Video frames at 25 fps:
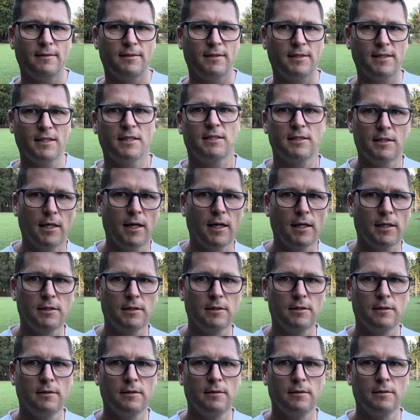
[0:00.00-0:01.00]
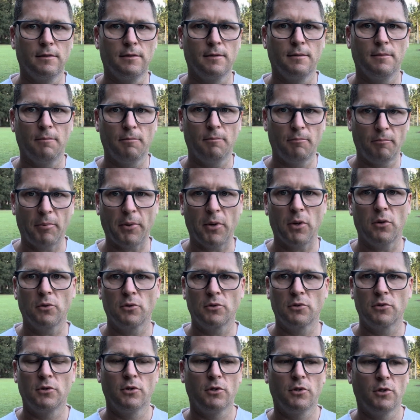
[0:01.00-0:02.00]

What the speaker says: this next belt.